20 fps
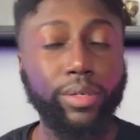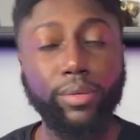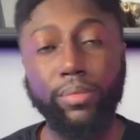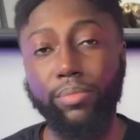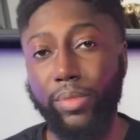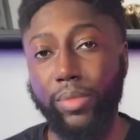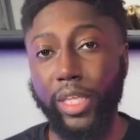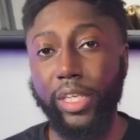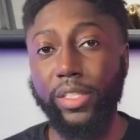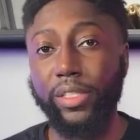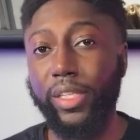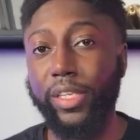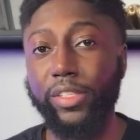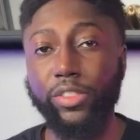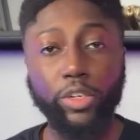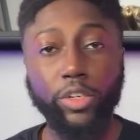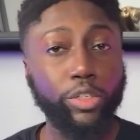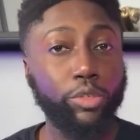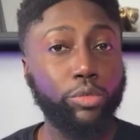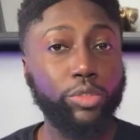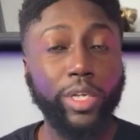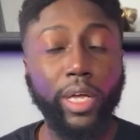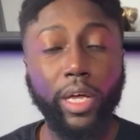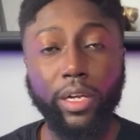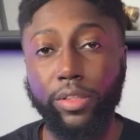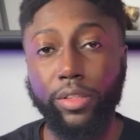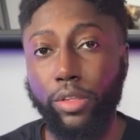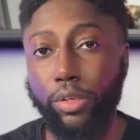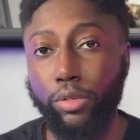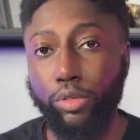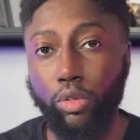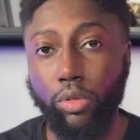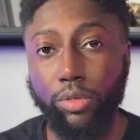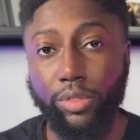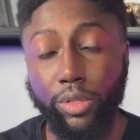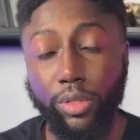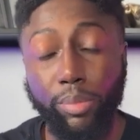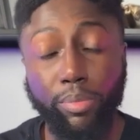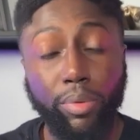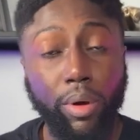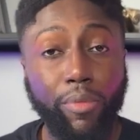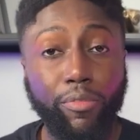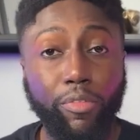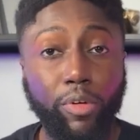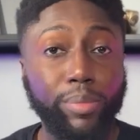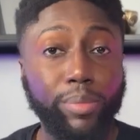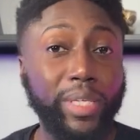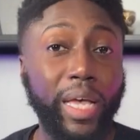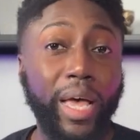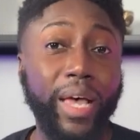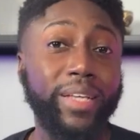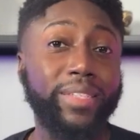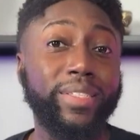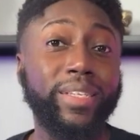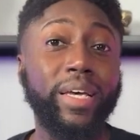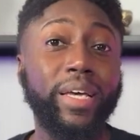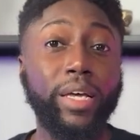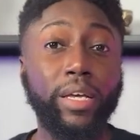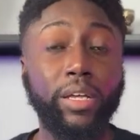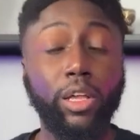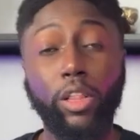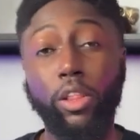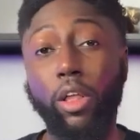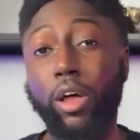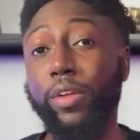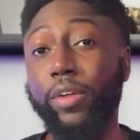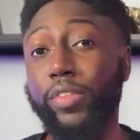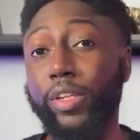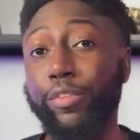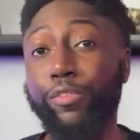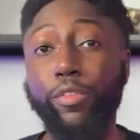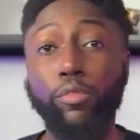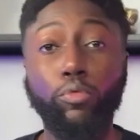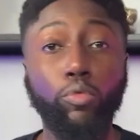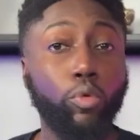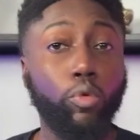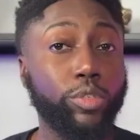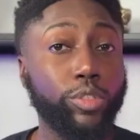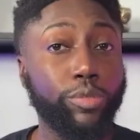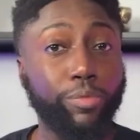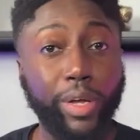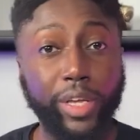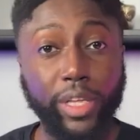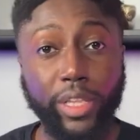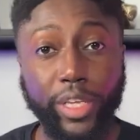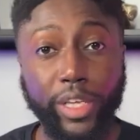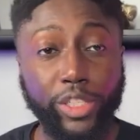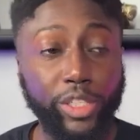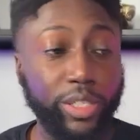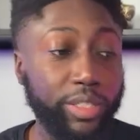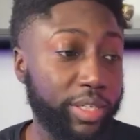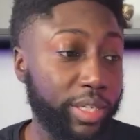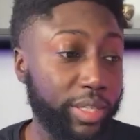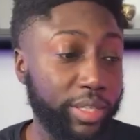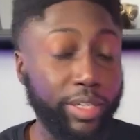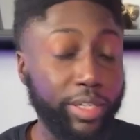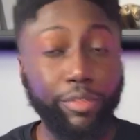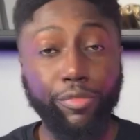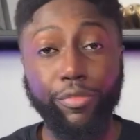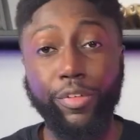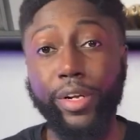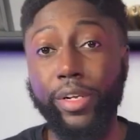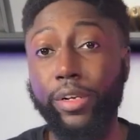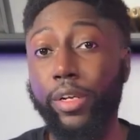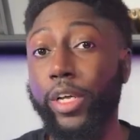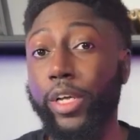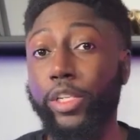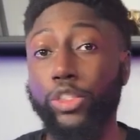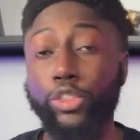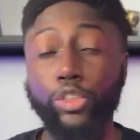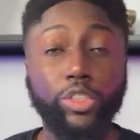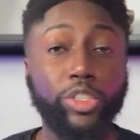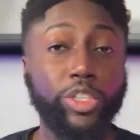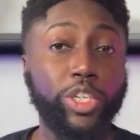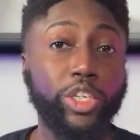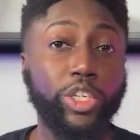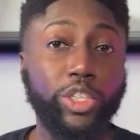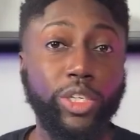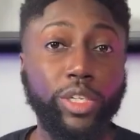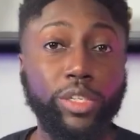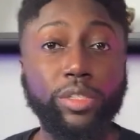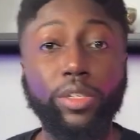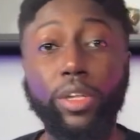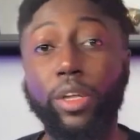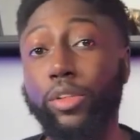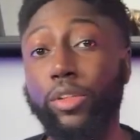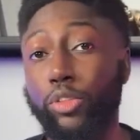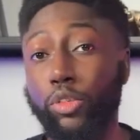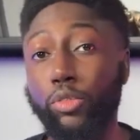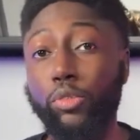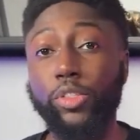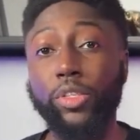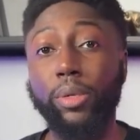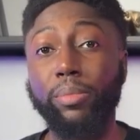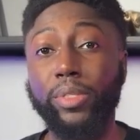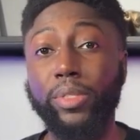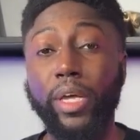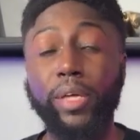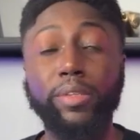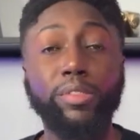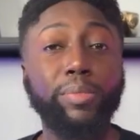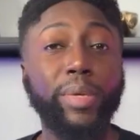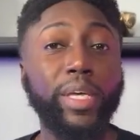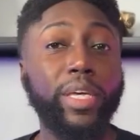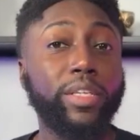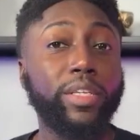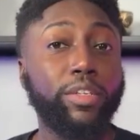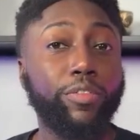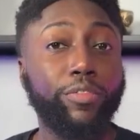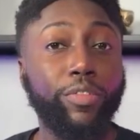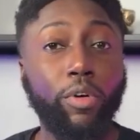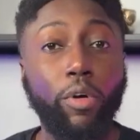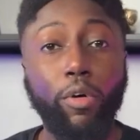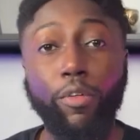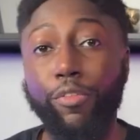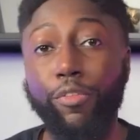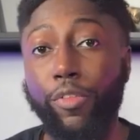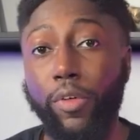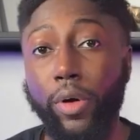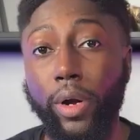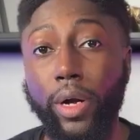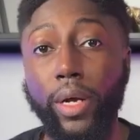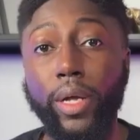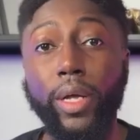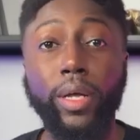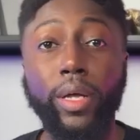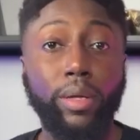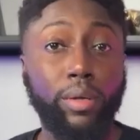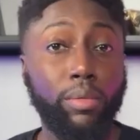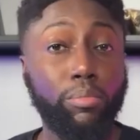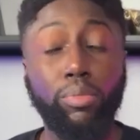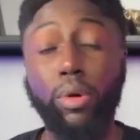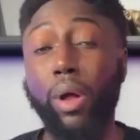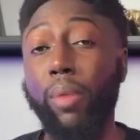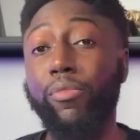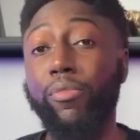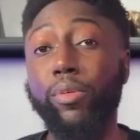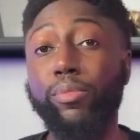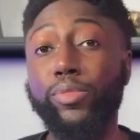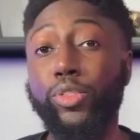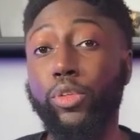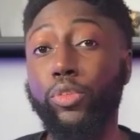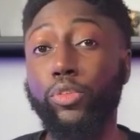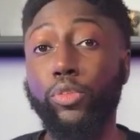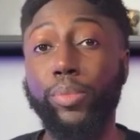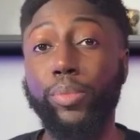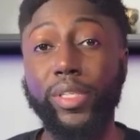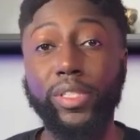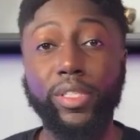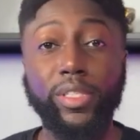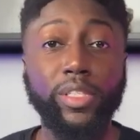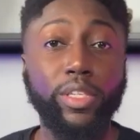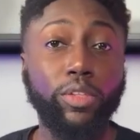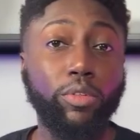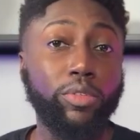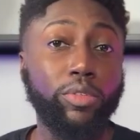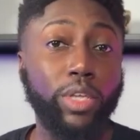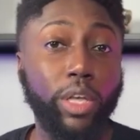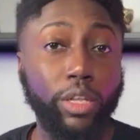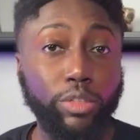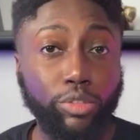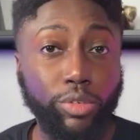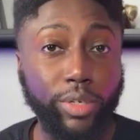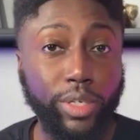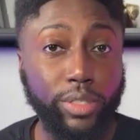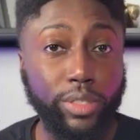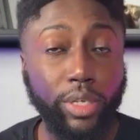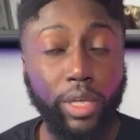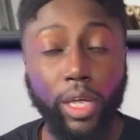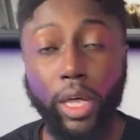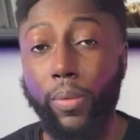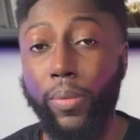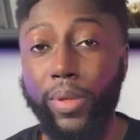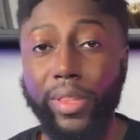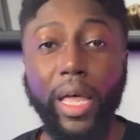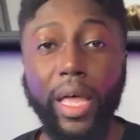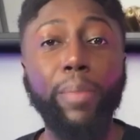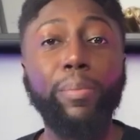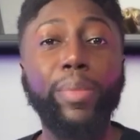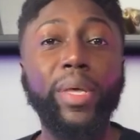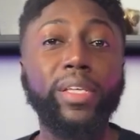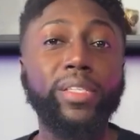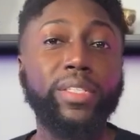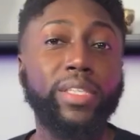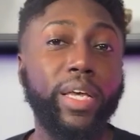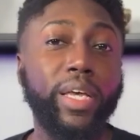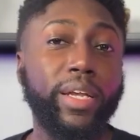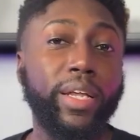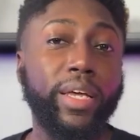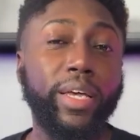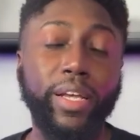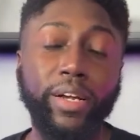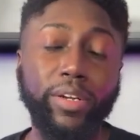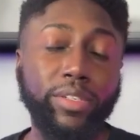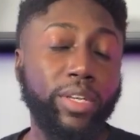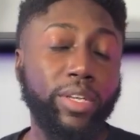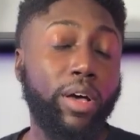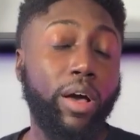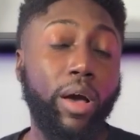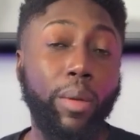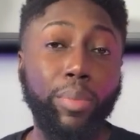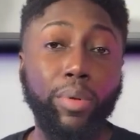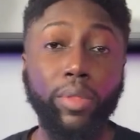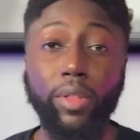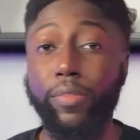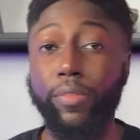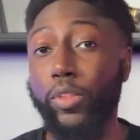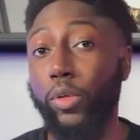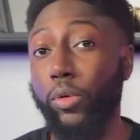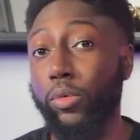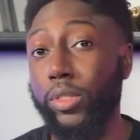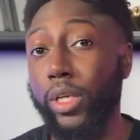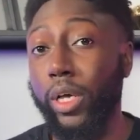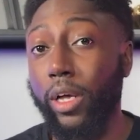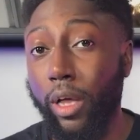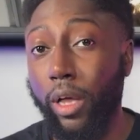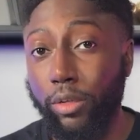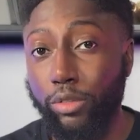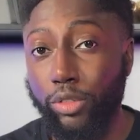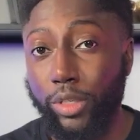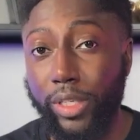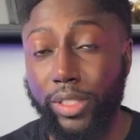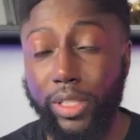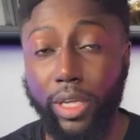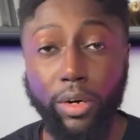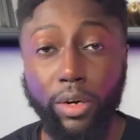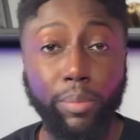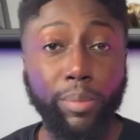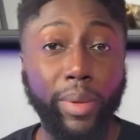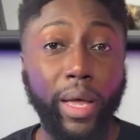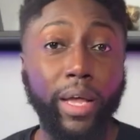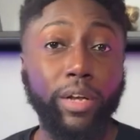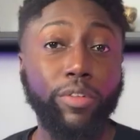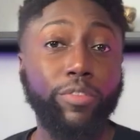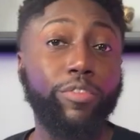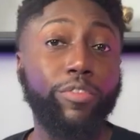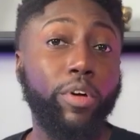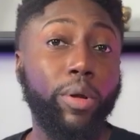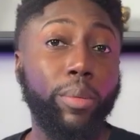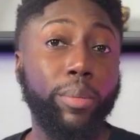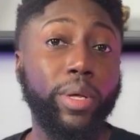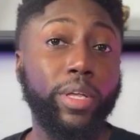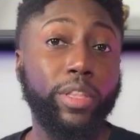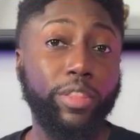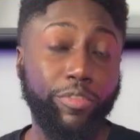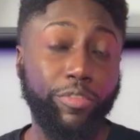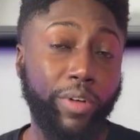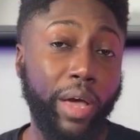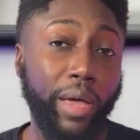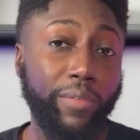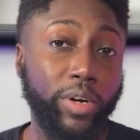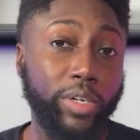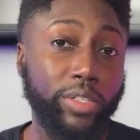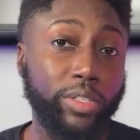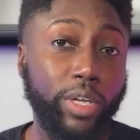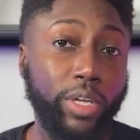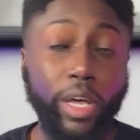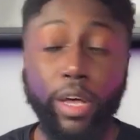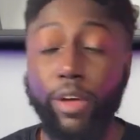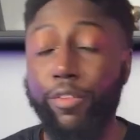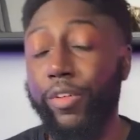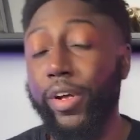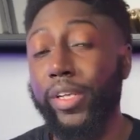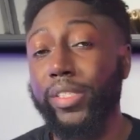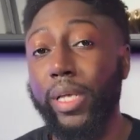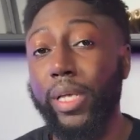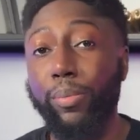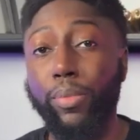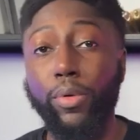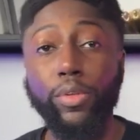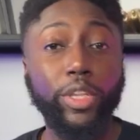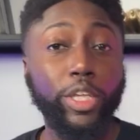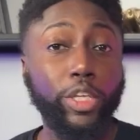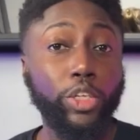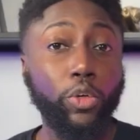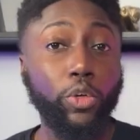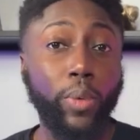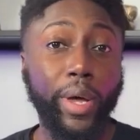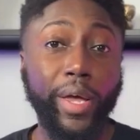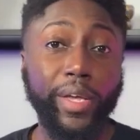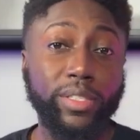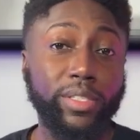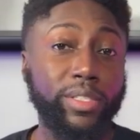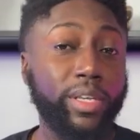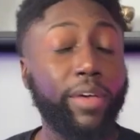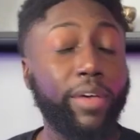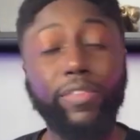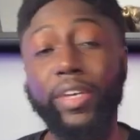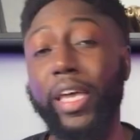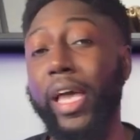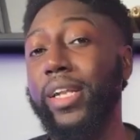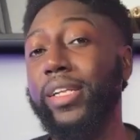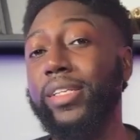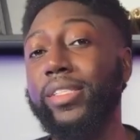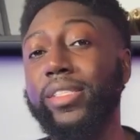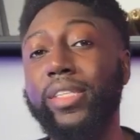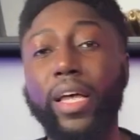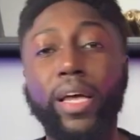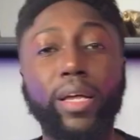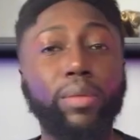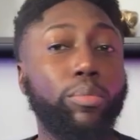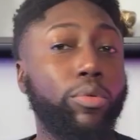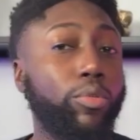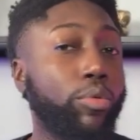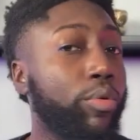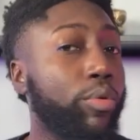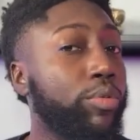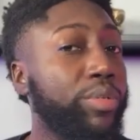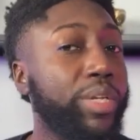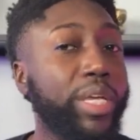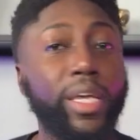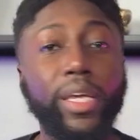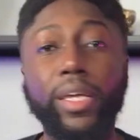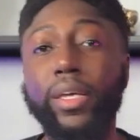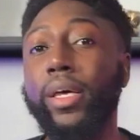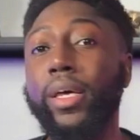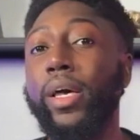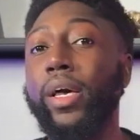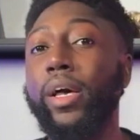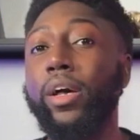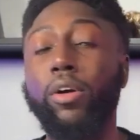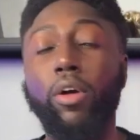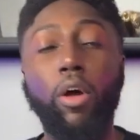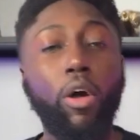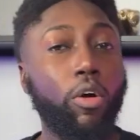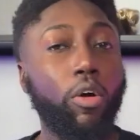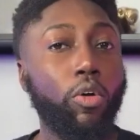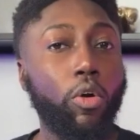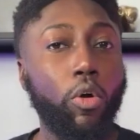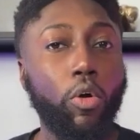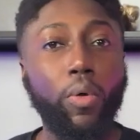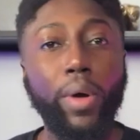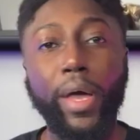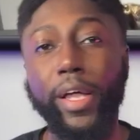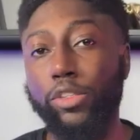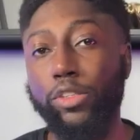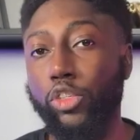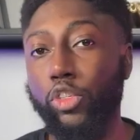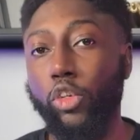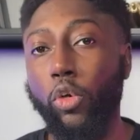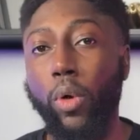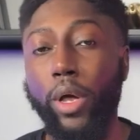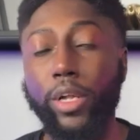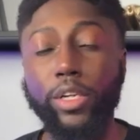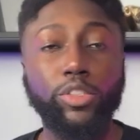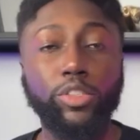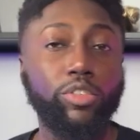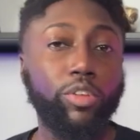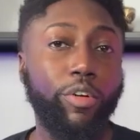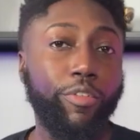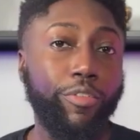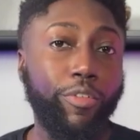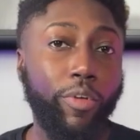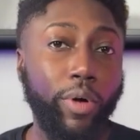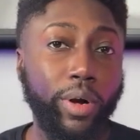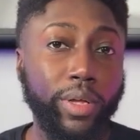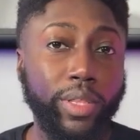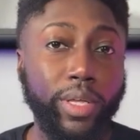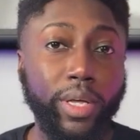These things are usually out of the controls of the prop firms, as a lot of different rules and regulations in different jurisdictions do sometimes make it difficult for prop firms to do business in those countries. But that being said, here's a couple of those countries that are banned from the 5ers. For example, the US, Afghanistan, Burundi, Congo, and so on and so forth.